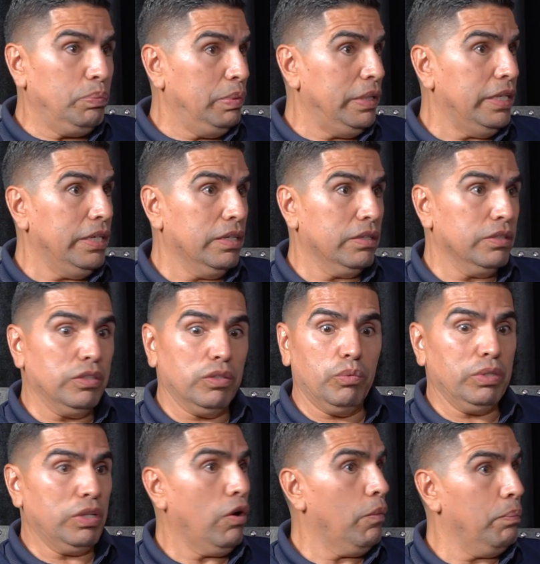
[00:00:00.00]
be here,
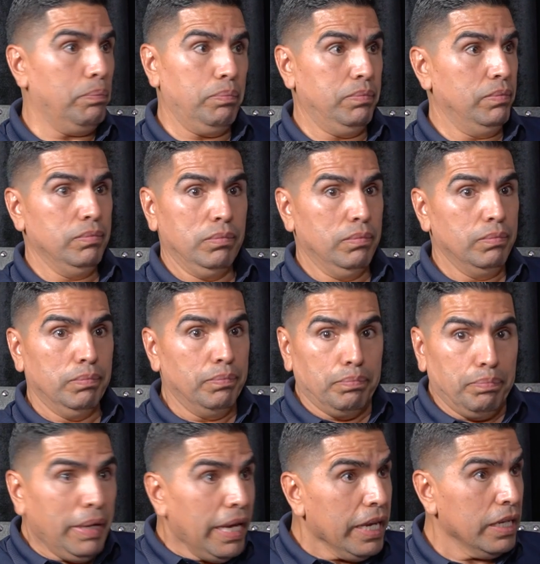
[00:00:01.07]
without
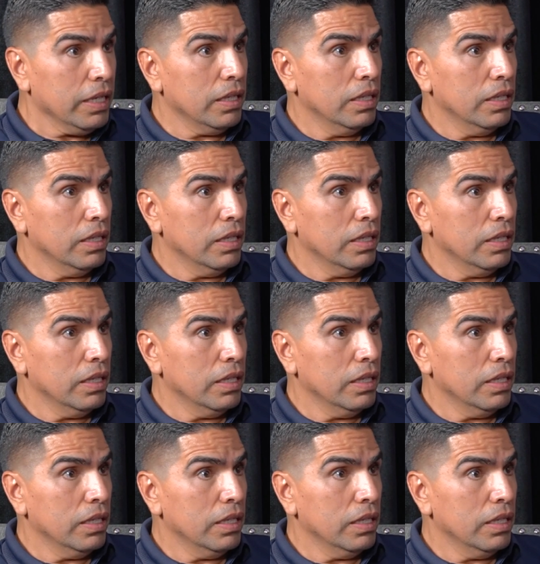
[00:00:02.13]
pay.